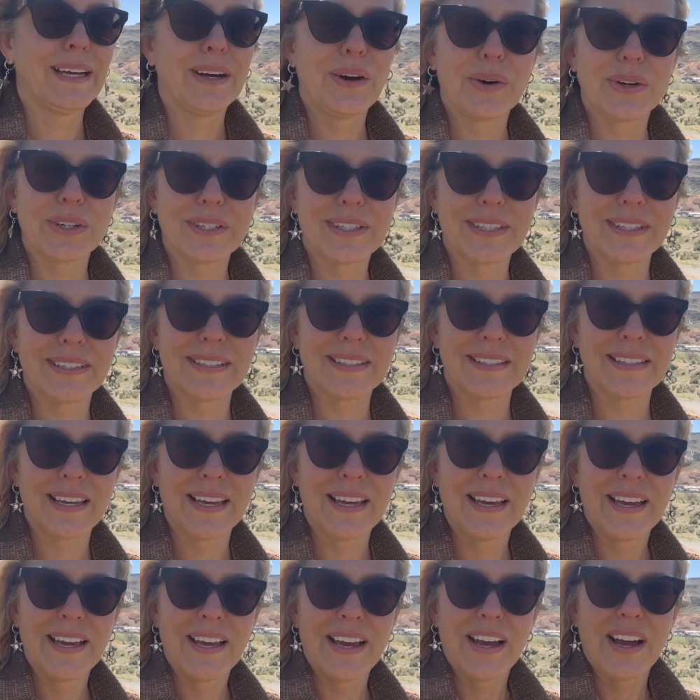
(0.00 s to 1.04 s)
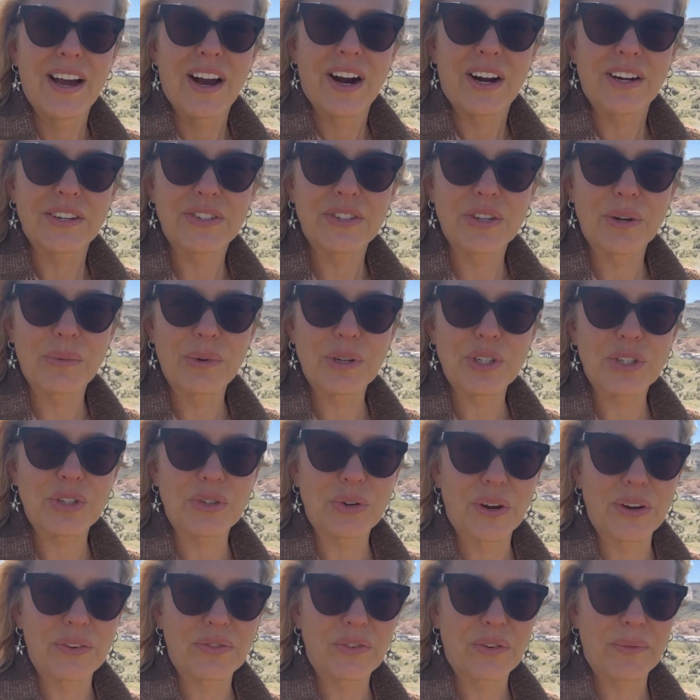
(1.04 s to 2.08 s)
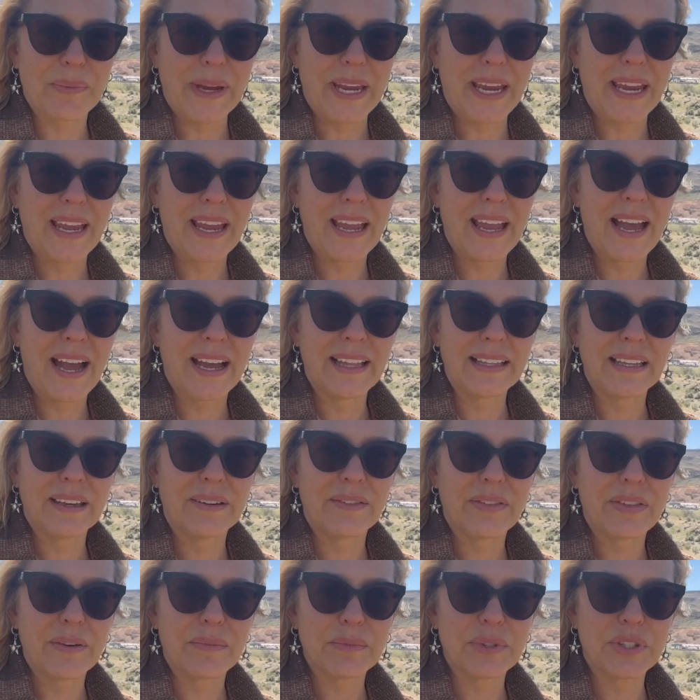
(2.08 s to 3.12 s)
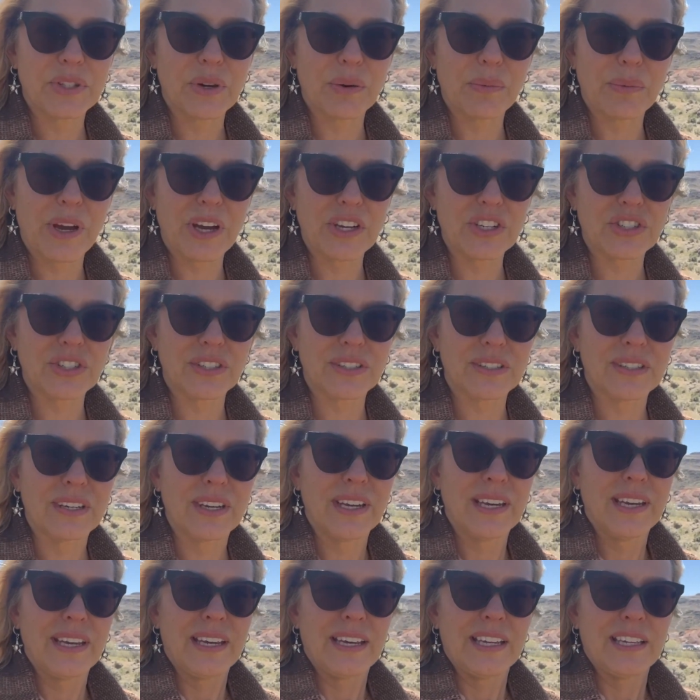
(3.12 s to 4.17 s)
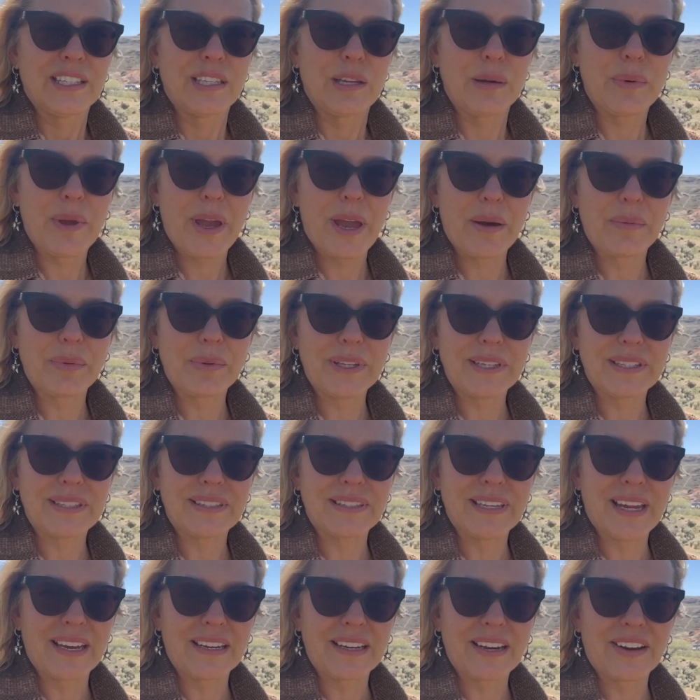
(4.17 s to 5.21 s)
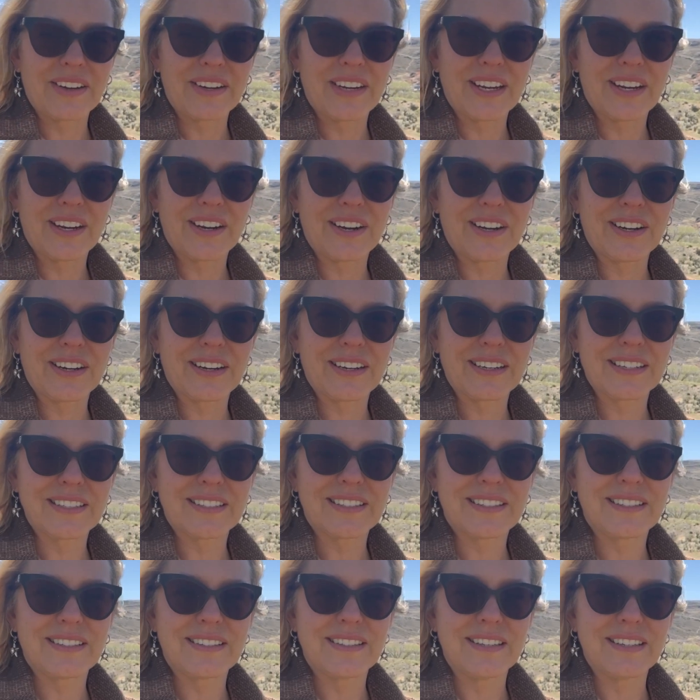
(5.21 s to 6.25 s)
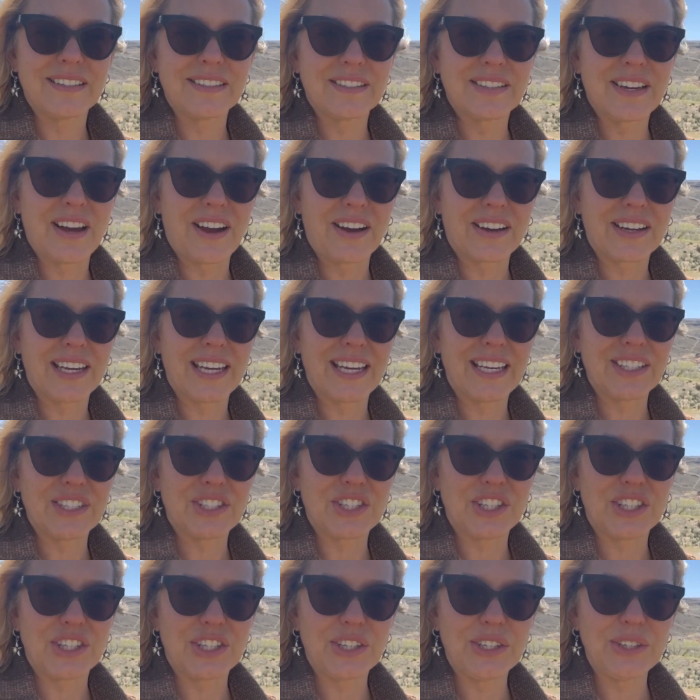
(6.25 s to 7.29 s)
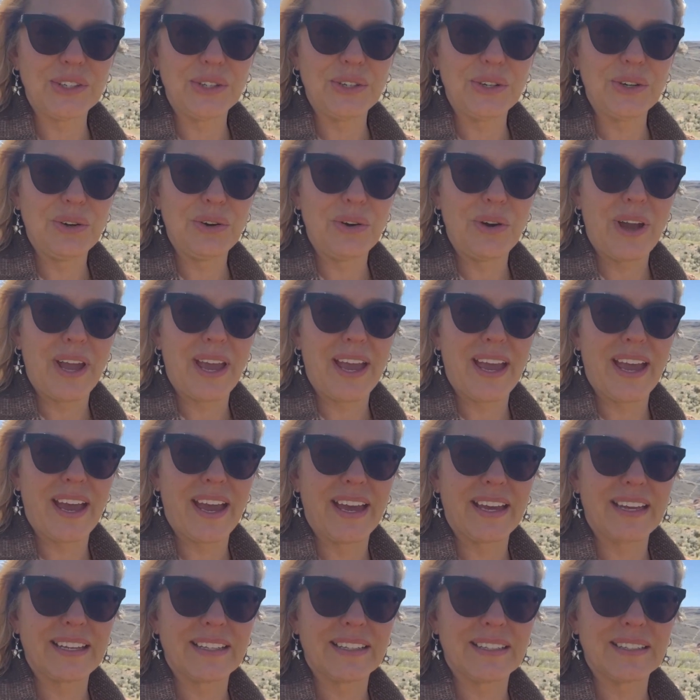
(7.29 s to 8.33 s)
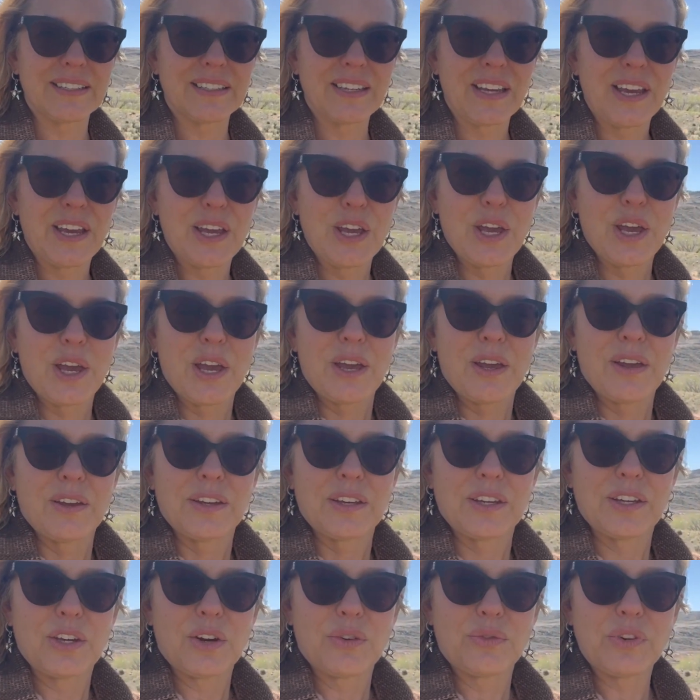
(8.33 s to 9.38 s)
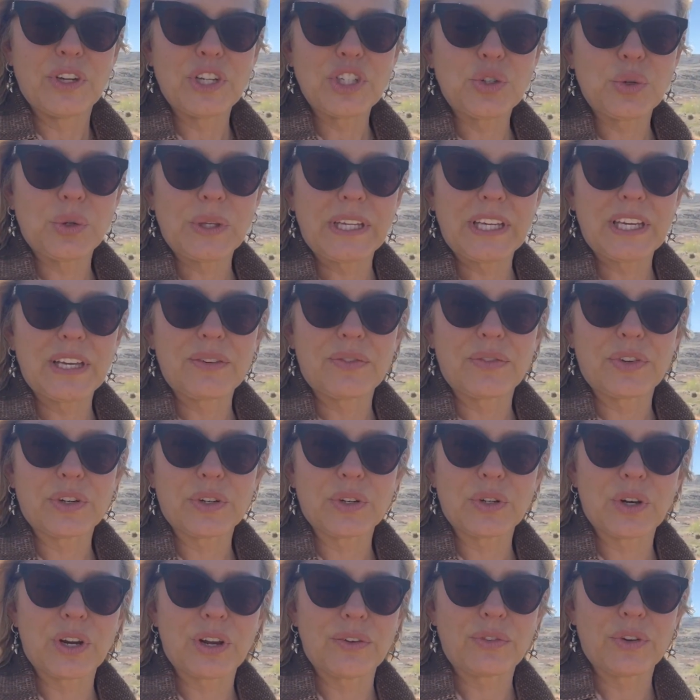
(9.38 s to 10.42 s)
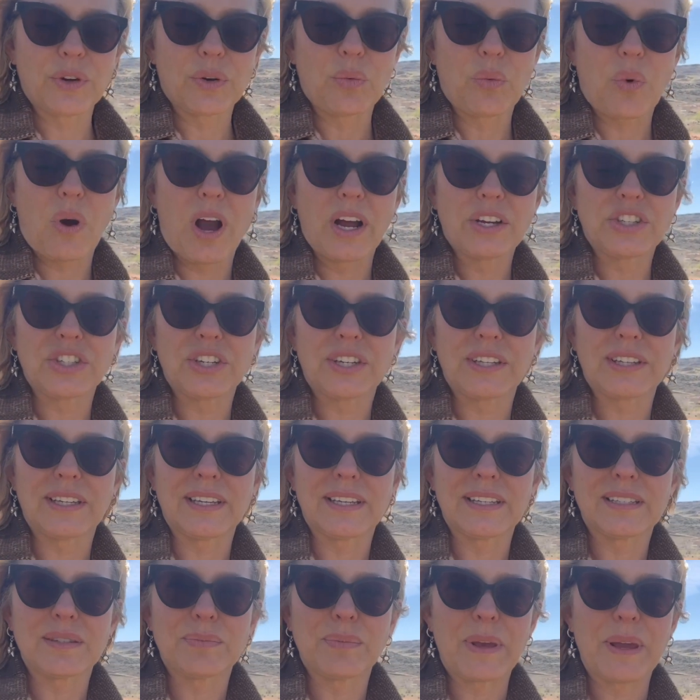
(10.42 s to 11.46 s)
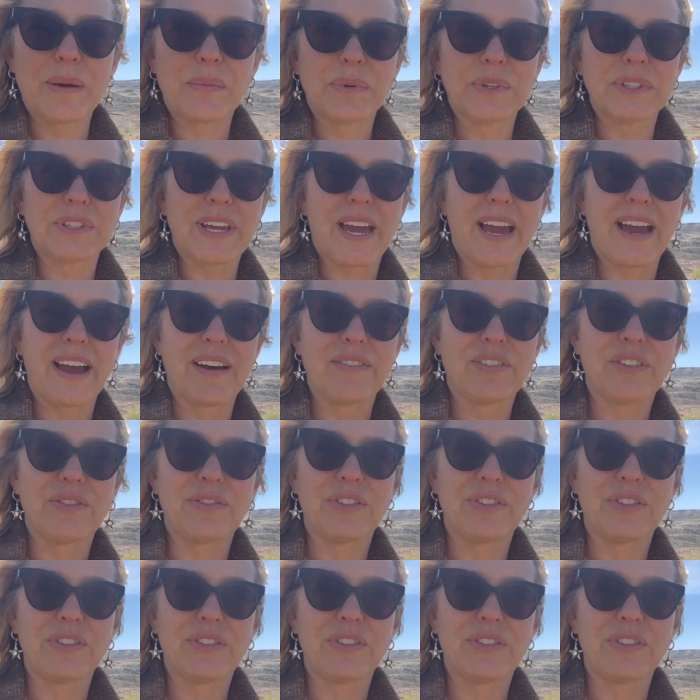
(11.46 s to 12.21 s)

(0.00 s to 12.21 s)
horses are so much joy for me. I love them so much. And to be able to stand out here talking to you and visually, if you're watching this, be able to have a